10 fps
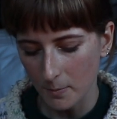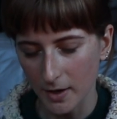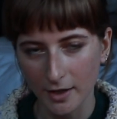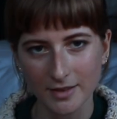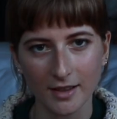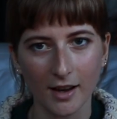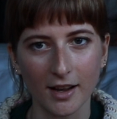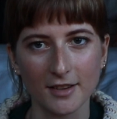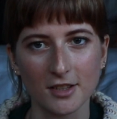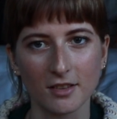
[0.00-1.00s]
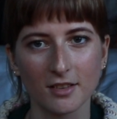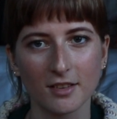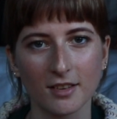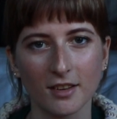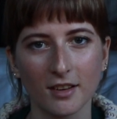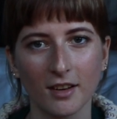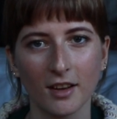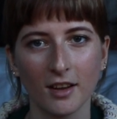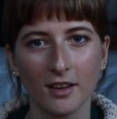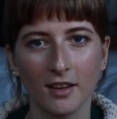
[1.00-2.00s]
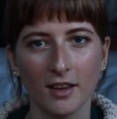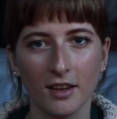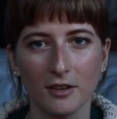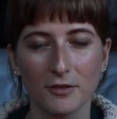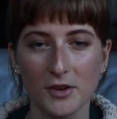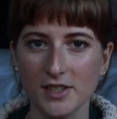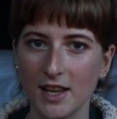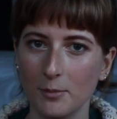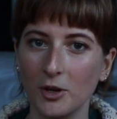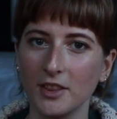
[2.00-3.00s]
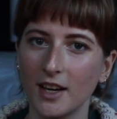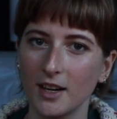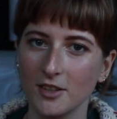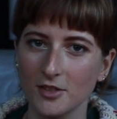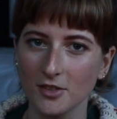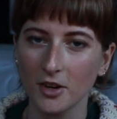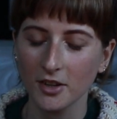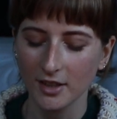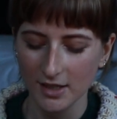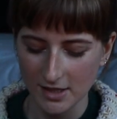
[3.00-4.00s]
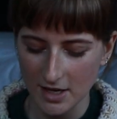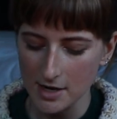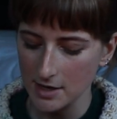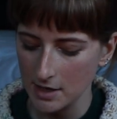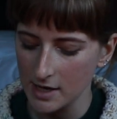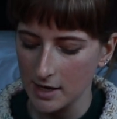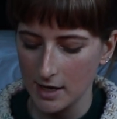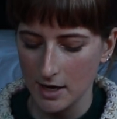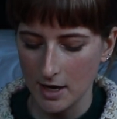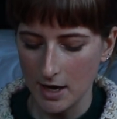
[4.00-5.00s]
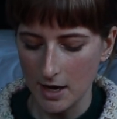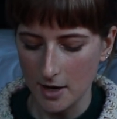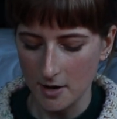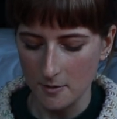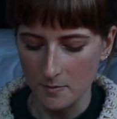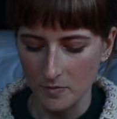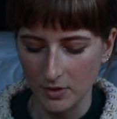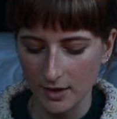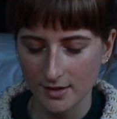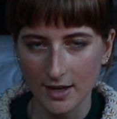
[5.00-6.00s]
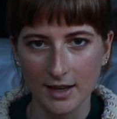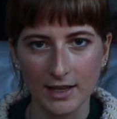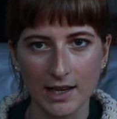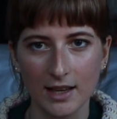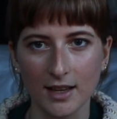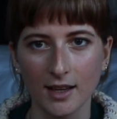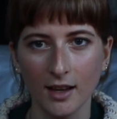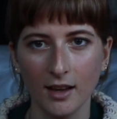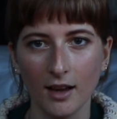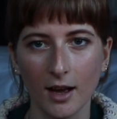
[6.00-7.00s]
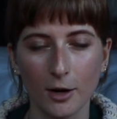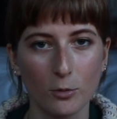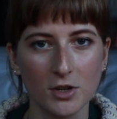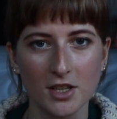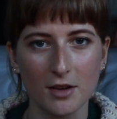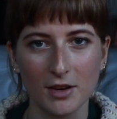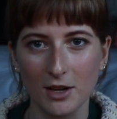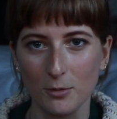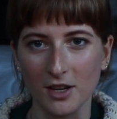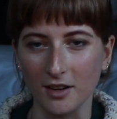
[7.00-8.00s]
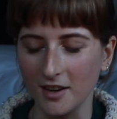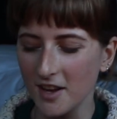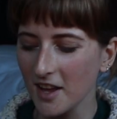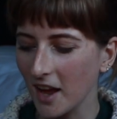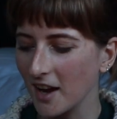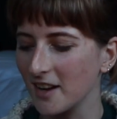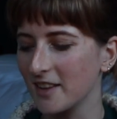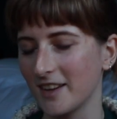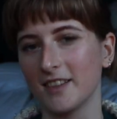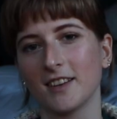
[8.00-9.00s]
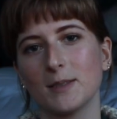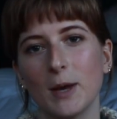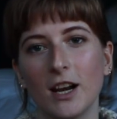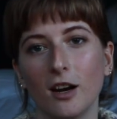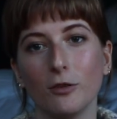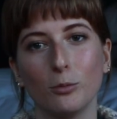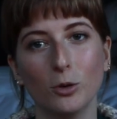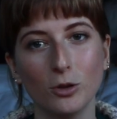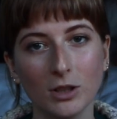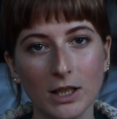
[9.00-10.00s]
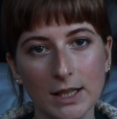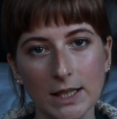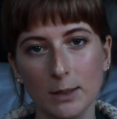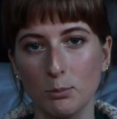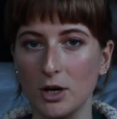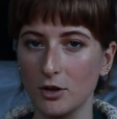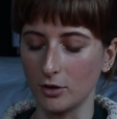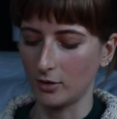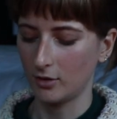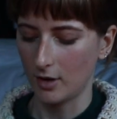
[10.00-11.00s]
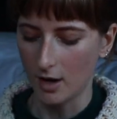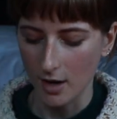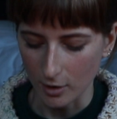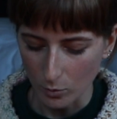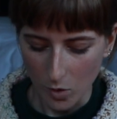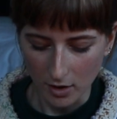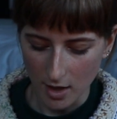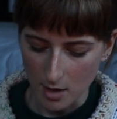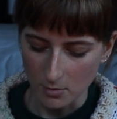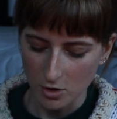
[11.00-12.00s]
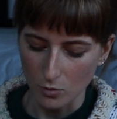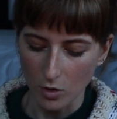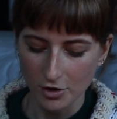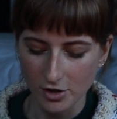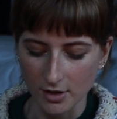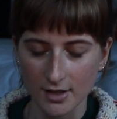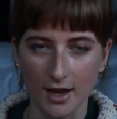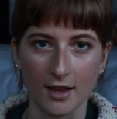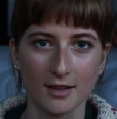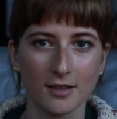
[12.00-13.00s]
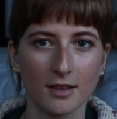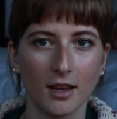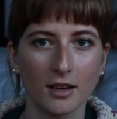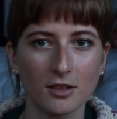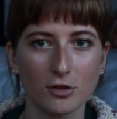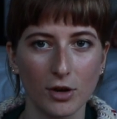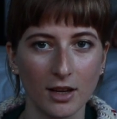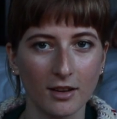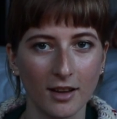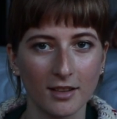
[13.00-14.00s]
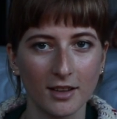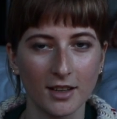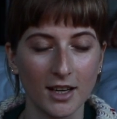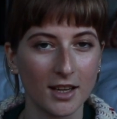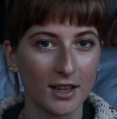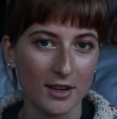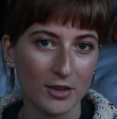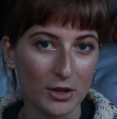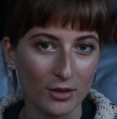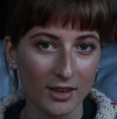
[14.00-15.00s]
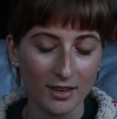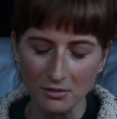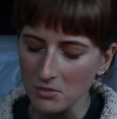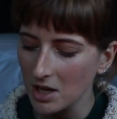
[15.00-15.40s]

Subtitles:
but I just, firstly, I'm not that into sock knitting. Secondly, I don't want to give anyone anything that's made out of wool, because I don't want them to wash it and it shrink and then they can never use it.